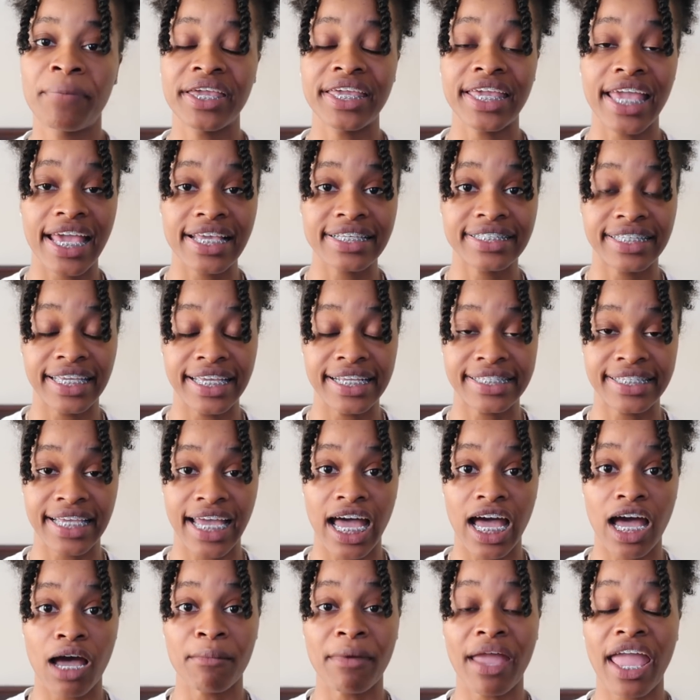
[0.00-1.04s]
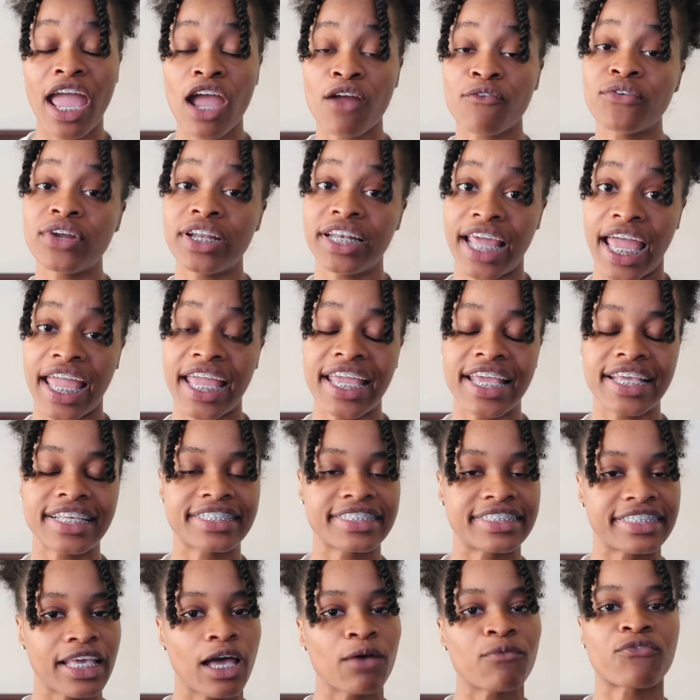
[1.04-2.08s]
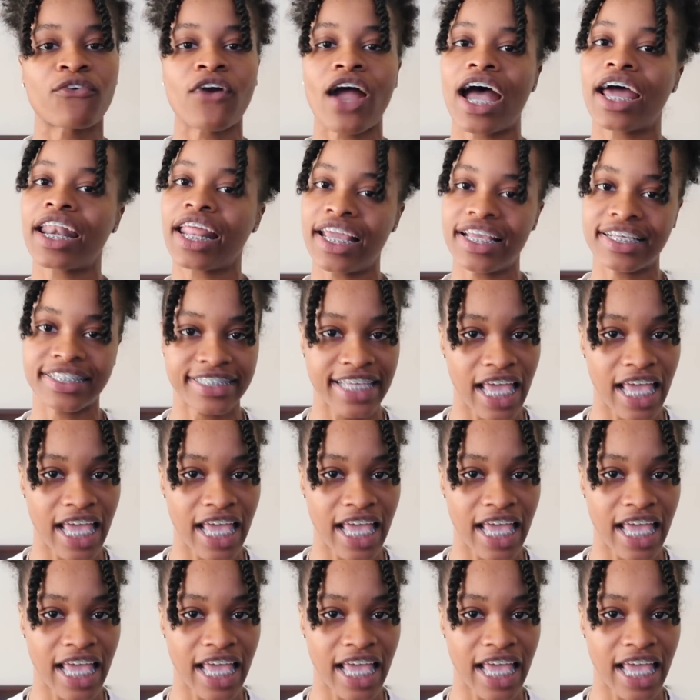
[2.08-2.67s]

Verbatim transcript: PST time every day except Friday and